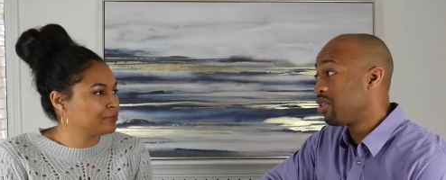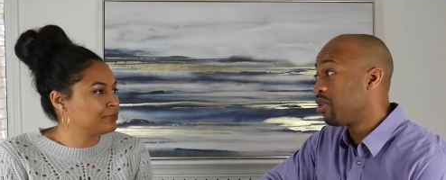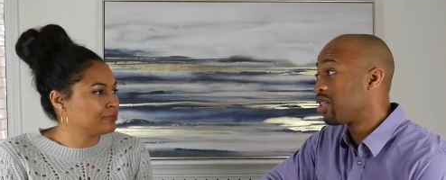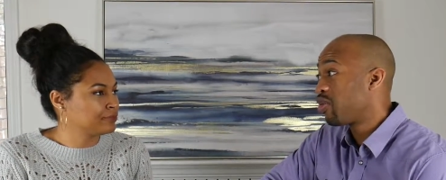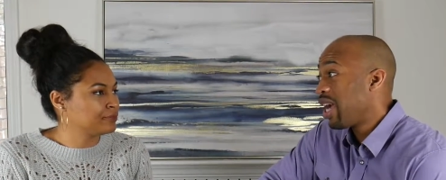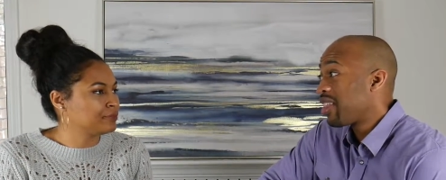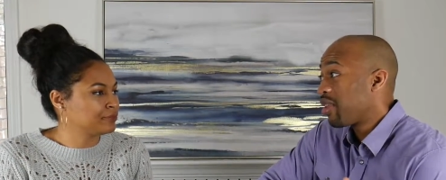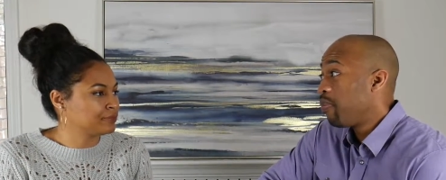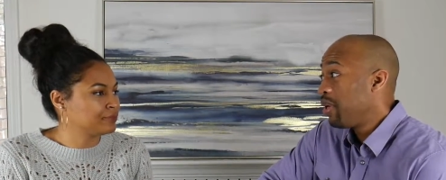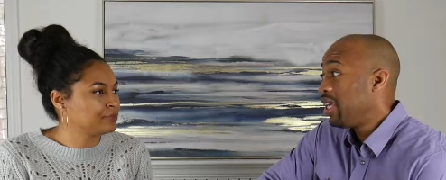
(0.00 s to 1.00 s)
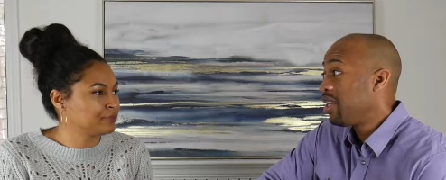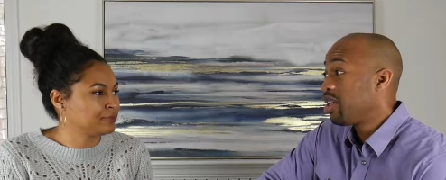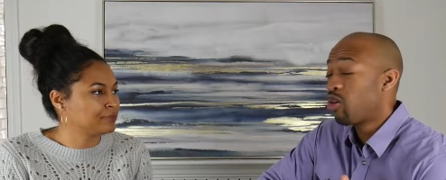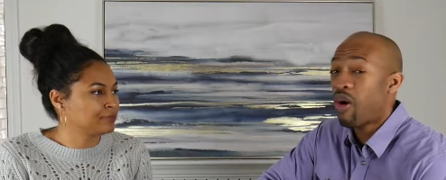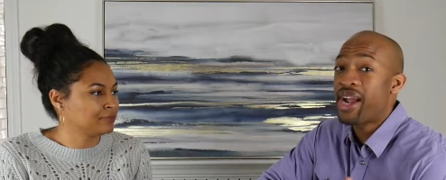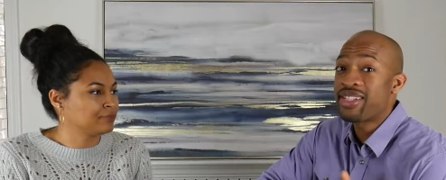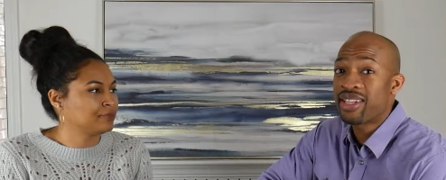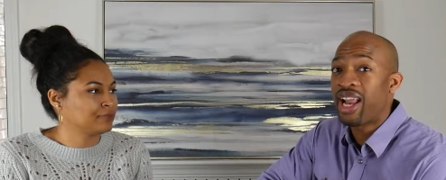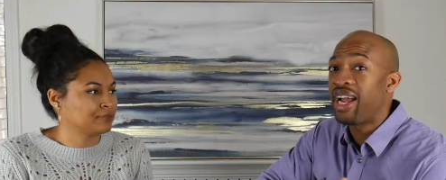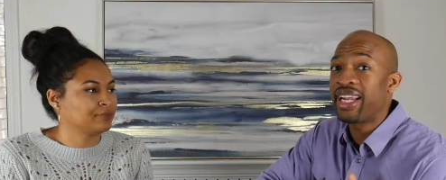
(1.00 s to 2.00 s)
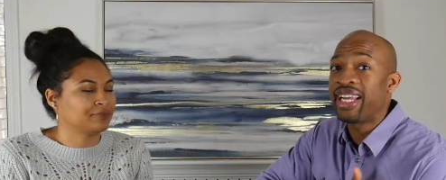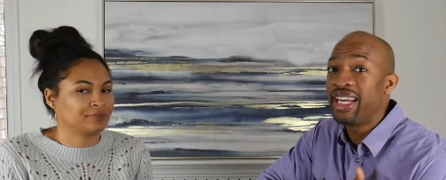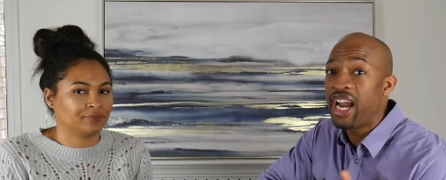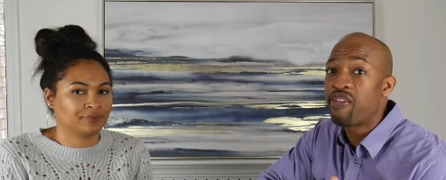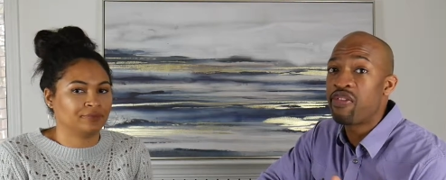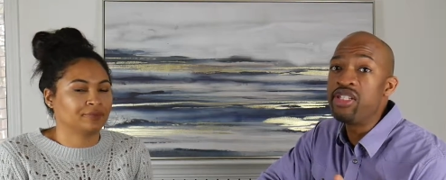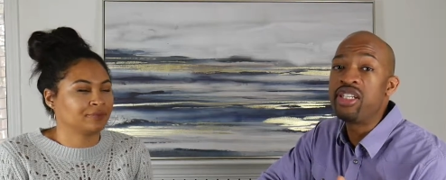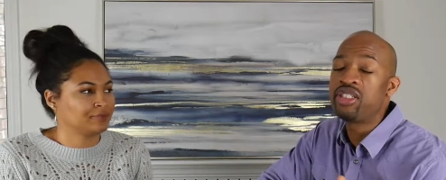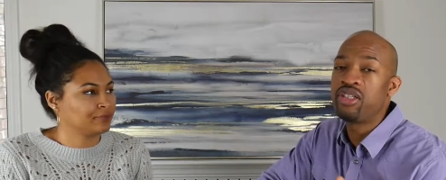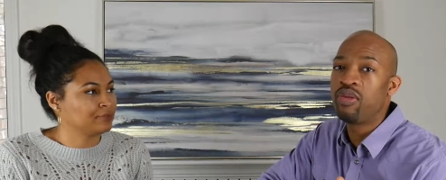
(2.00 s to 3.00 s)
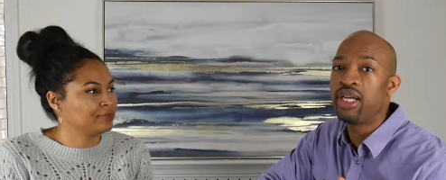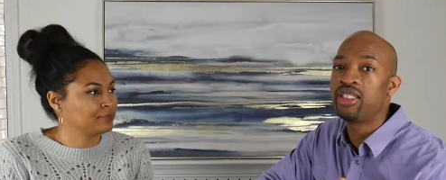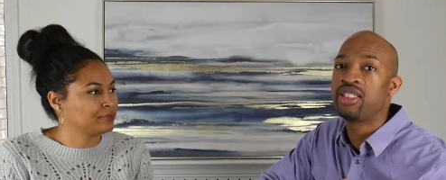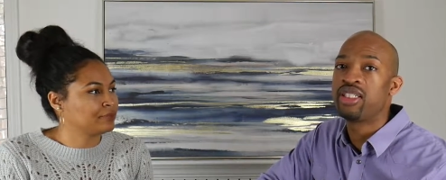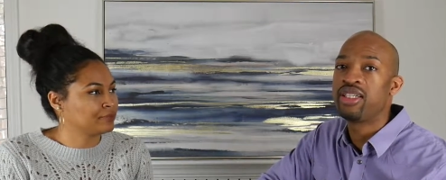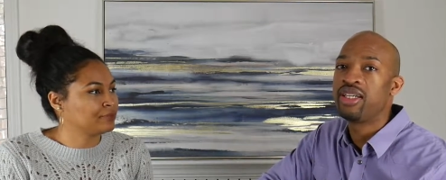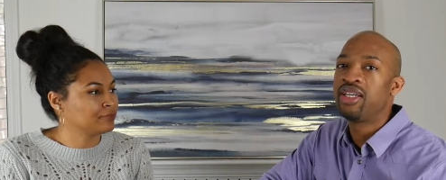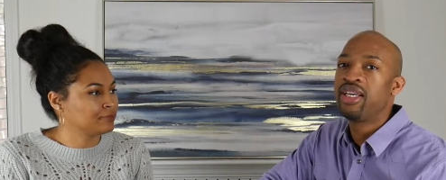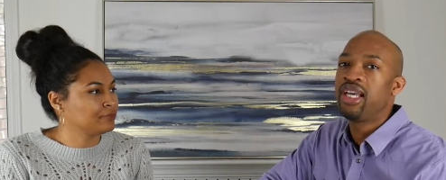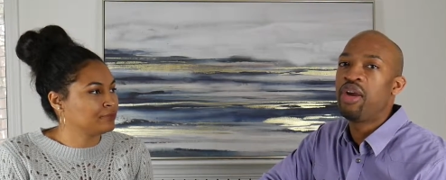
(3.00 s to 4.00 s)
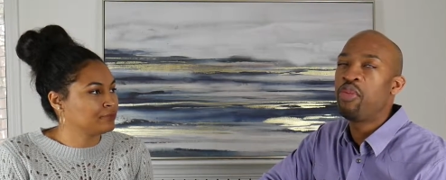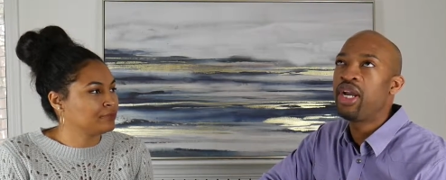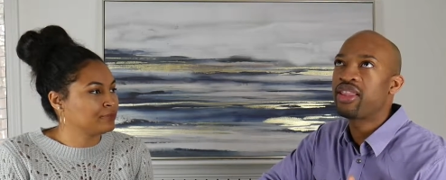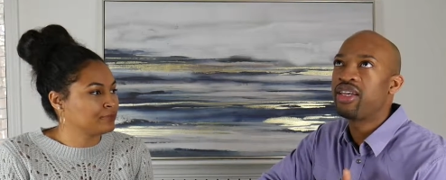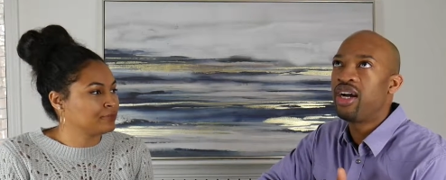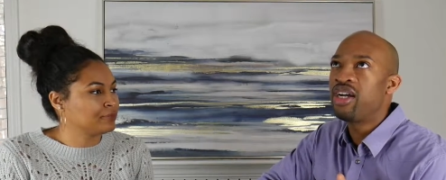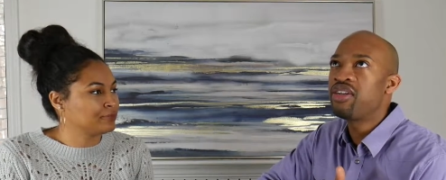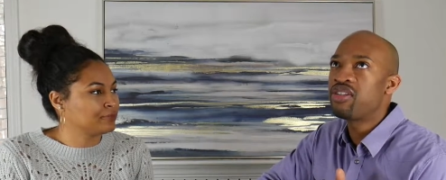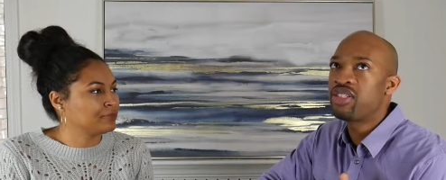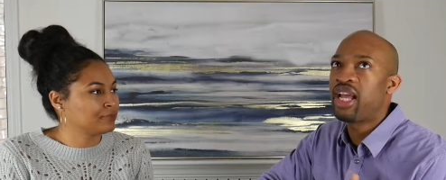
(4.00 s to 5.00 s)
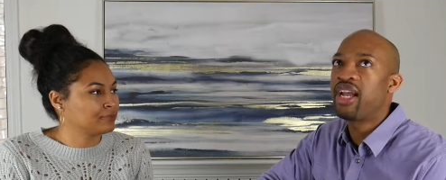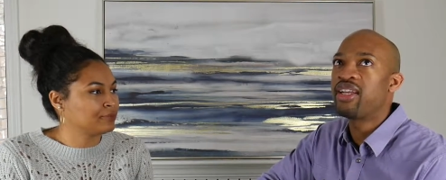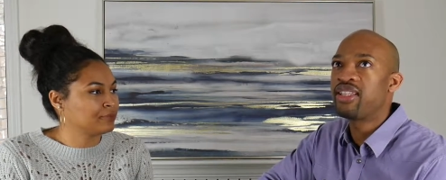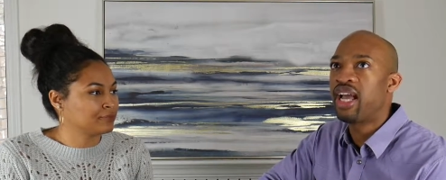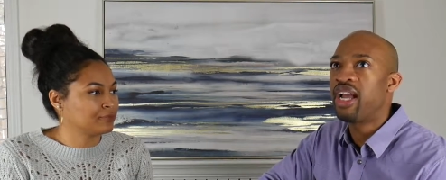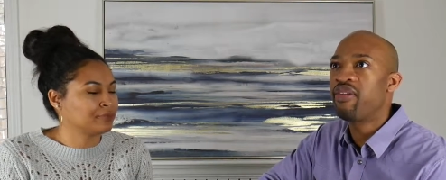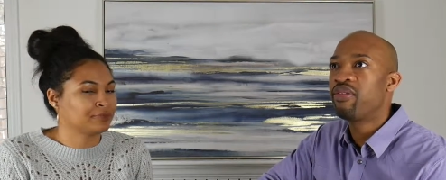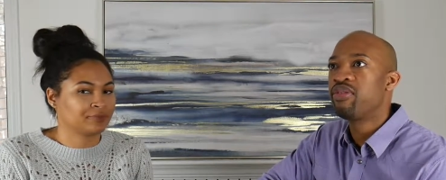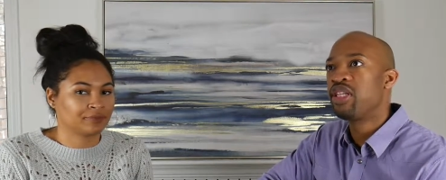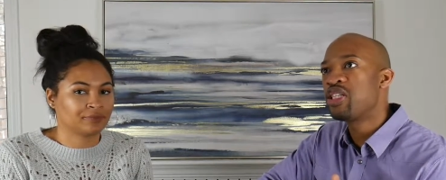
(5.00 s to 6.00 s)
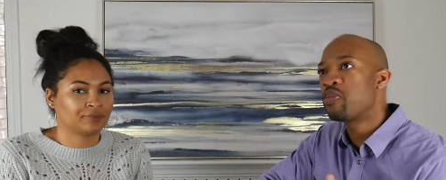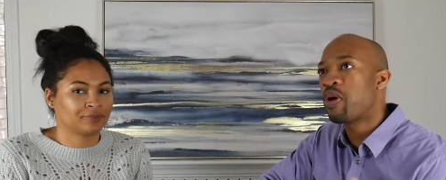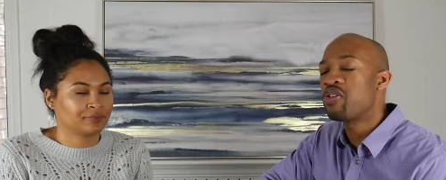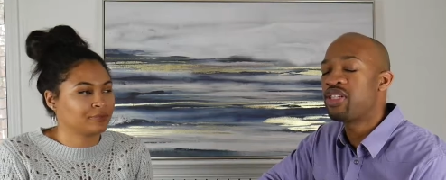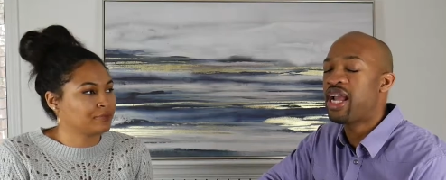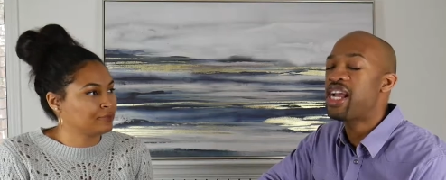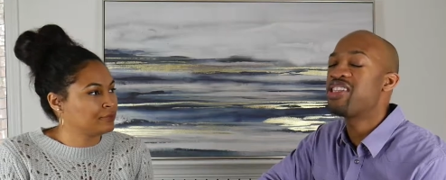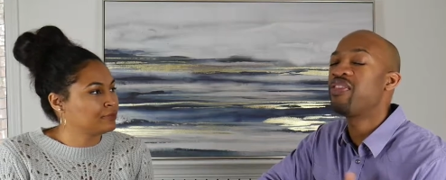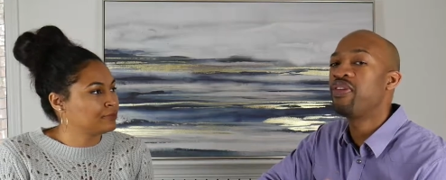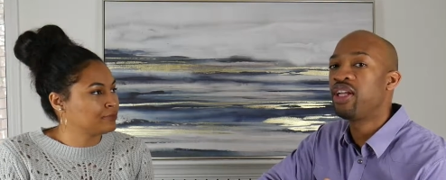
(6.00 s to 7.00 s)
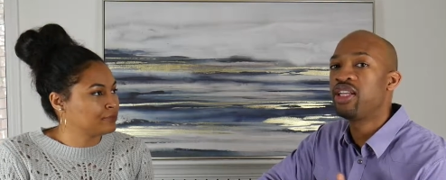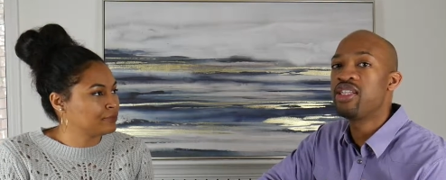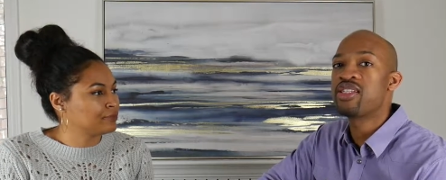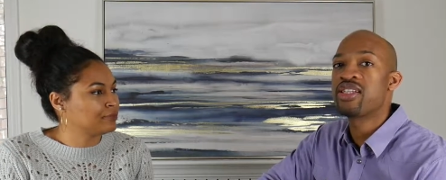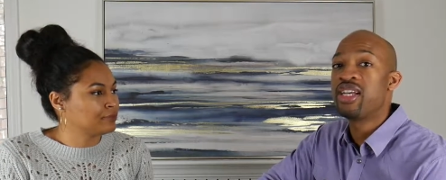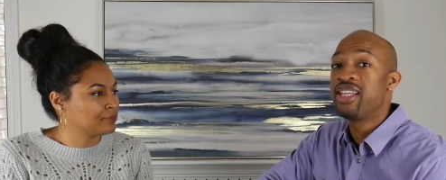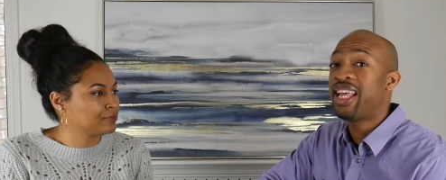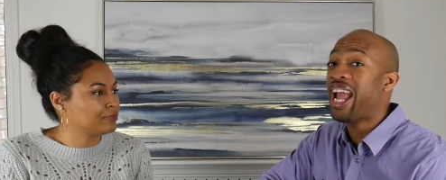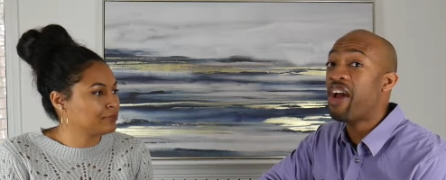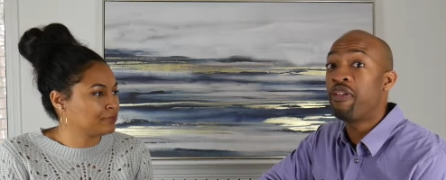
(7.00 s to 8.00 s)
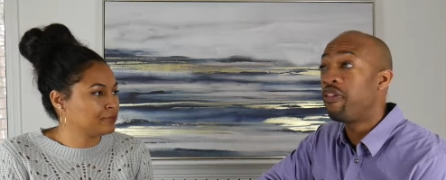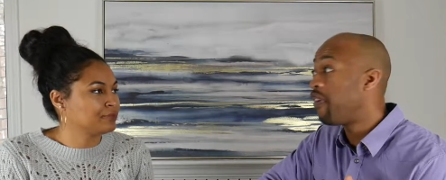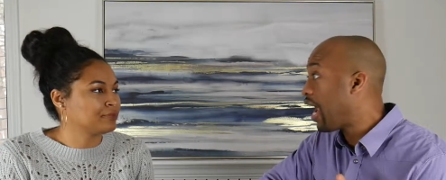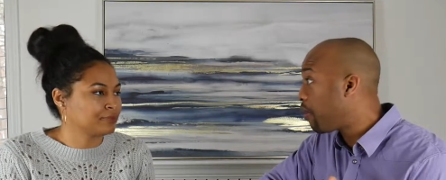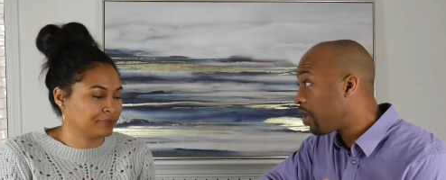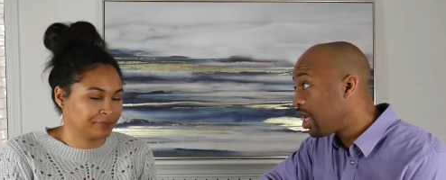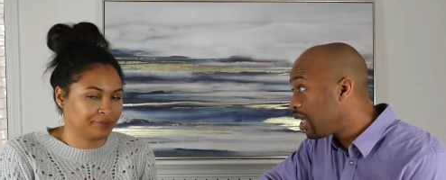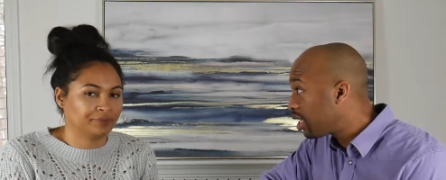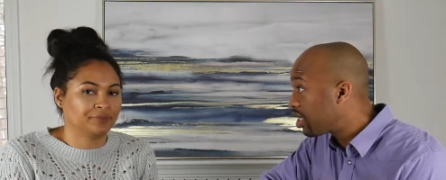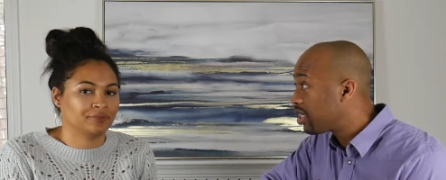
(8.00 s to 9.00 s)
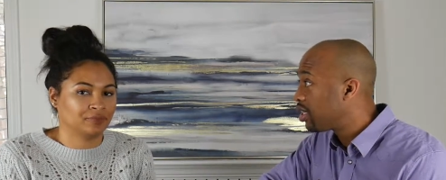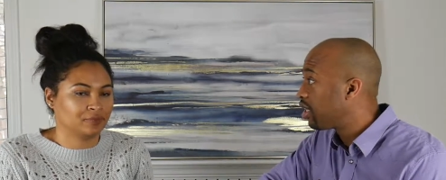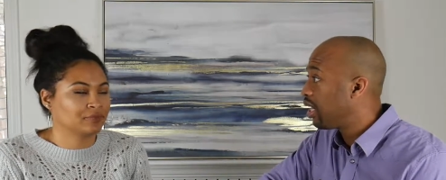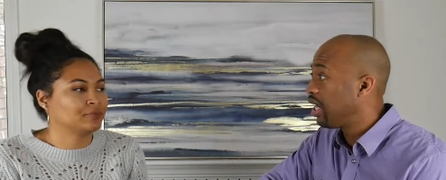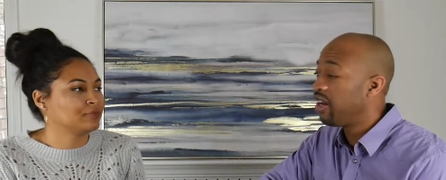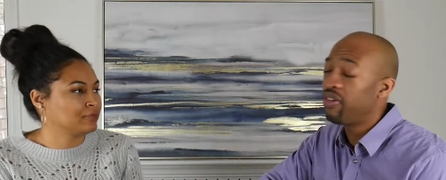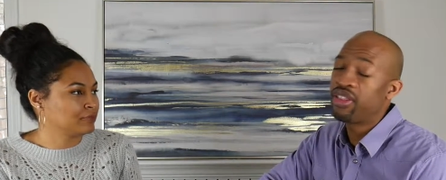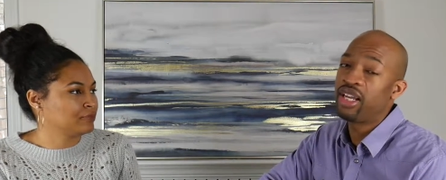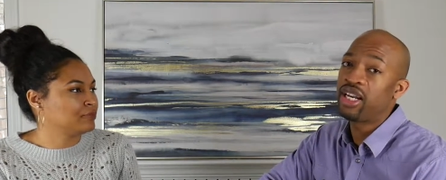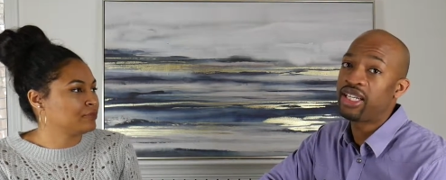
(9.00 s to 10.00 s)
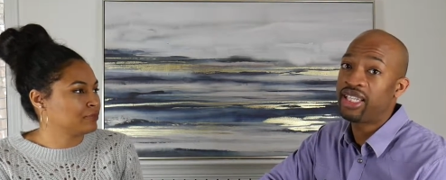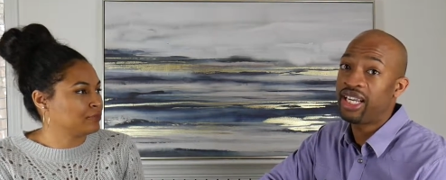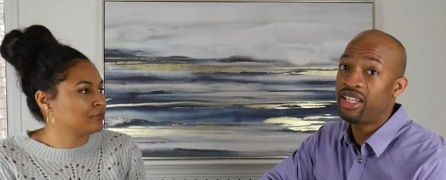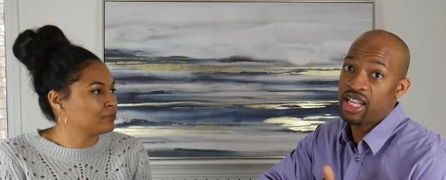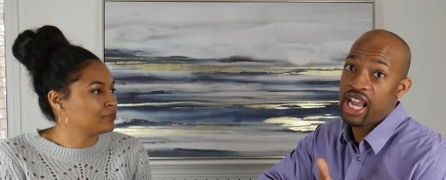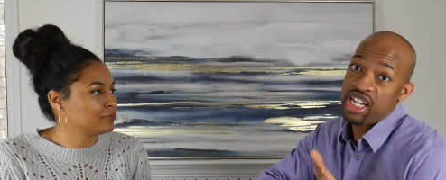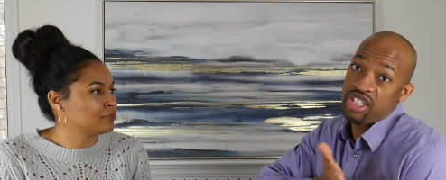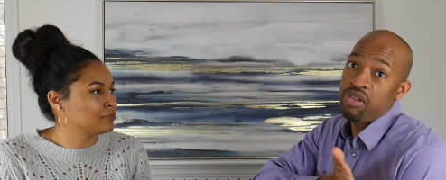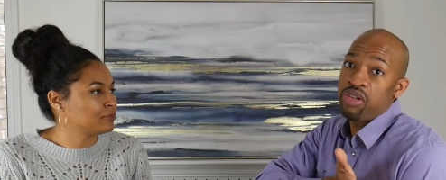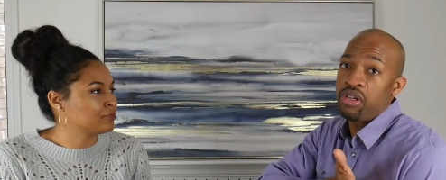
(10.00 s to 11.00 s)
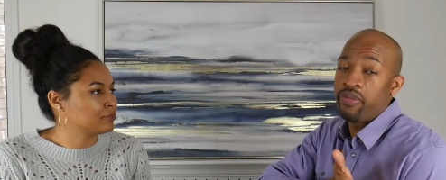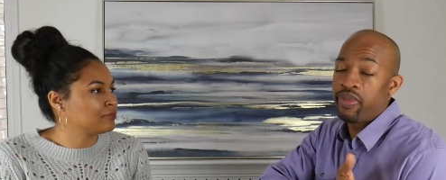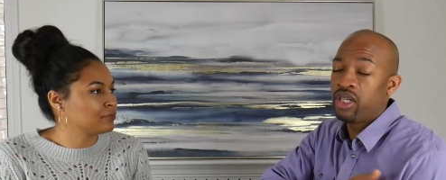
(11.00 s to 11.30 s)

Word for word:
Speaker 1: to us. We have to be Christ like in every situation. And we have to understand that this person has feelings, they have a family mm-hmm. and everything like that, as you do.